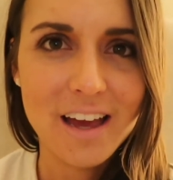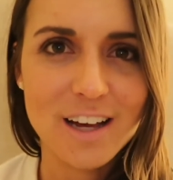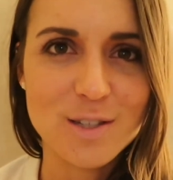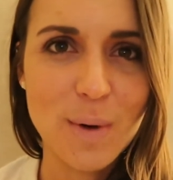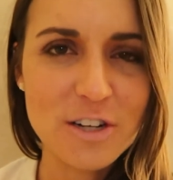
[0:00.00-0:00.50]

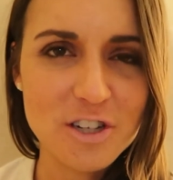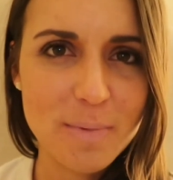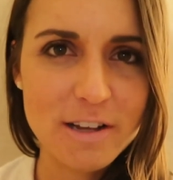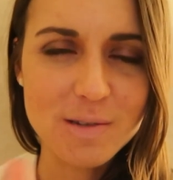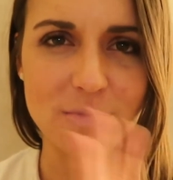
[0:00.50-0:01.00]
especially
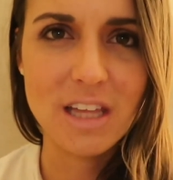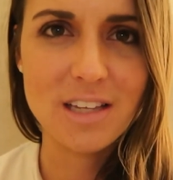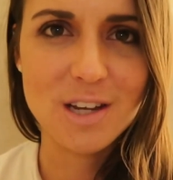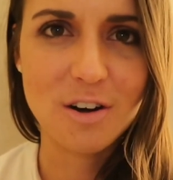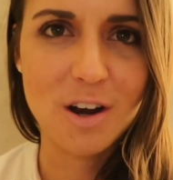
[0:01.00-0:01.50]
about some
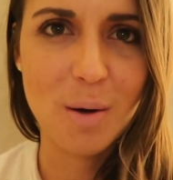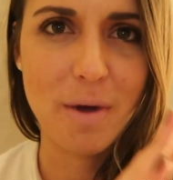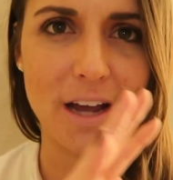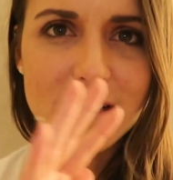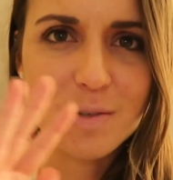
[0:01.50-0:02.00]
things that are on our mind,